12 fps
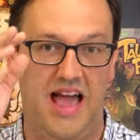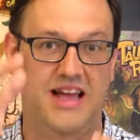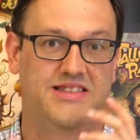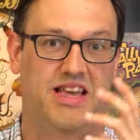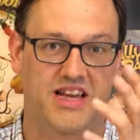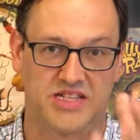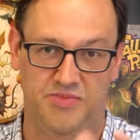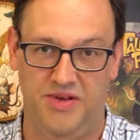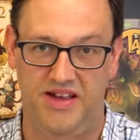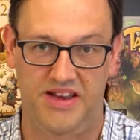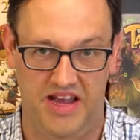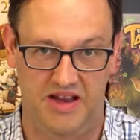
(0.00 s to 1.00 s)
as I
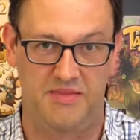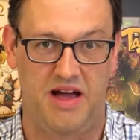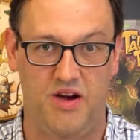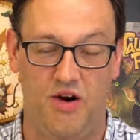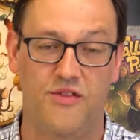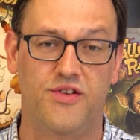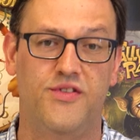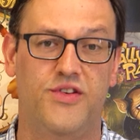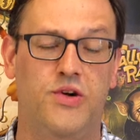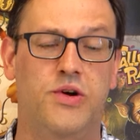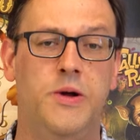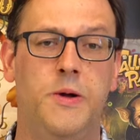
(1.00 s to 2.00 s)
explained in my
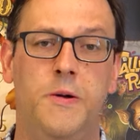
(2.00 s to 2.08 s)
overview.